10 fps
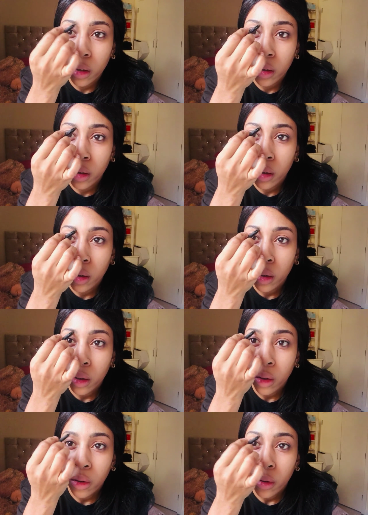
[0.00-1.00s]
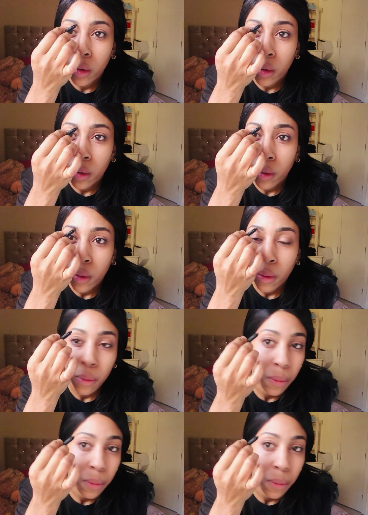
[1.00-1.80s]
(silence)